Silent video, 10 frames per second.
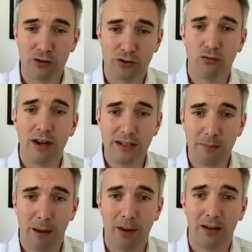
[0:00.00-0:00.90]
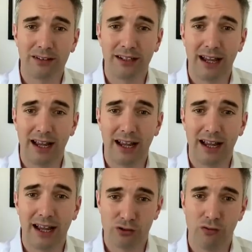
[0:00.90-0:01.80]
are frustrated about Partygate, they're
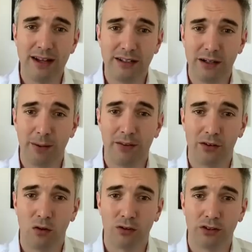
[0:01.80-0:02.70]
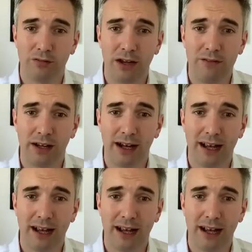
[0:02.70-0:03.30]
frustrated about the cost of living.